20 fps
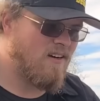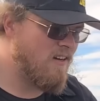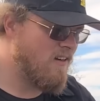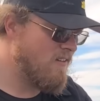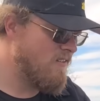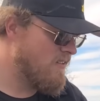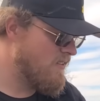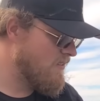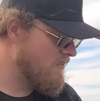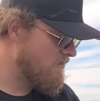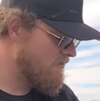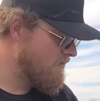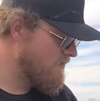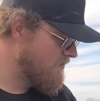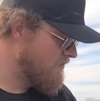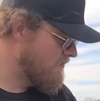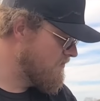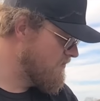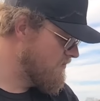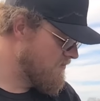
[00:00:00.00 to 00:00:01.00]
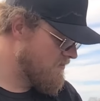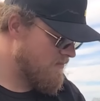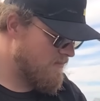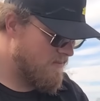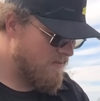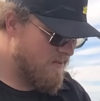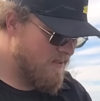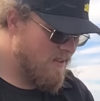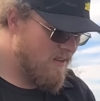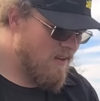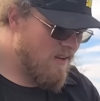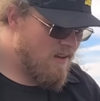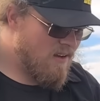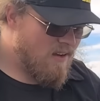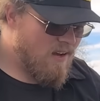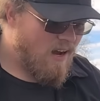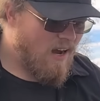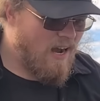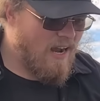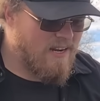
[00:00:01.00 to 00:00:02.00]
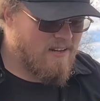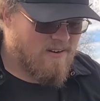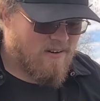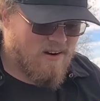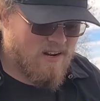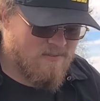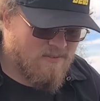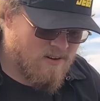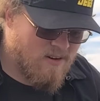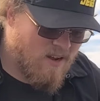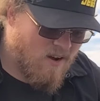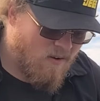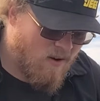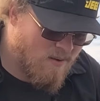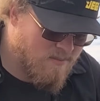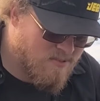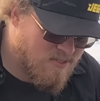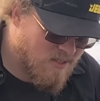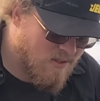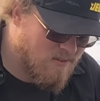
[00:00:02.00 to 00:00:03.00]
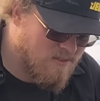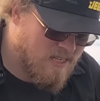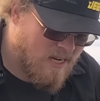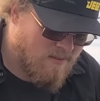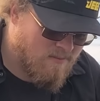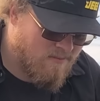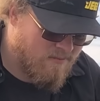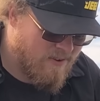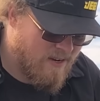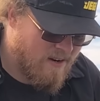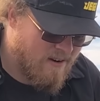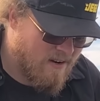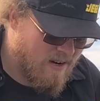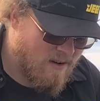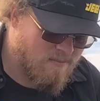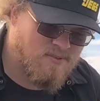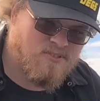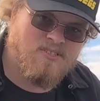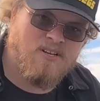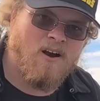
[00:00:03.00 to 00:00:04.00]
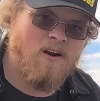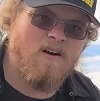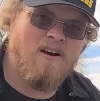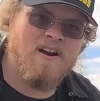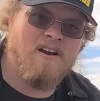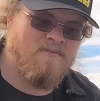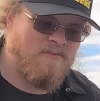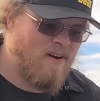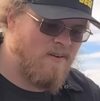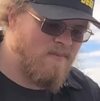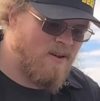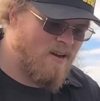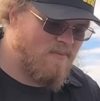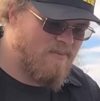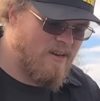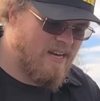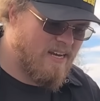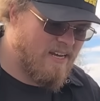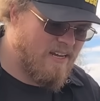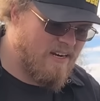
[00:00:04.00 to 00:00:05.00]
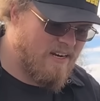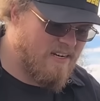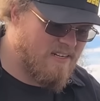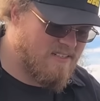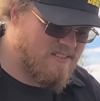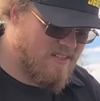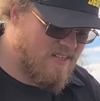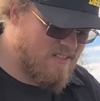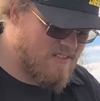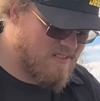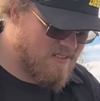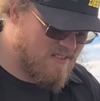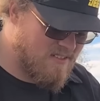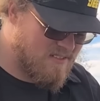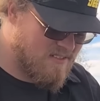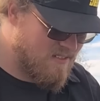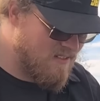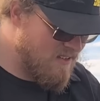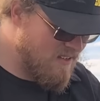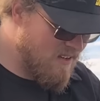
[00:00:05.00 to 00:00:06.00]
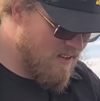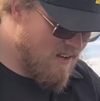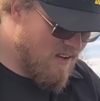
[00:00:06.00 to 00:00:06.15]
on the... I don't even know. I'm so dumbfounded. I'm sorry if I'm not making any sense because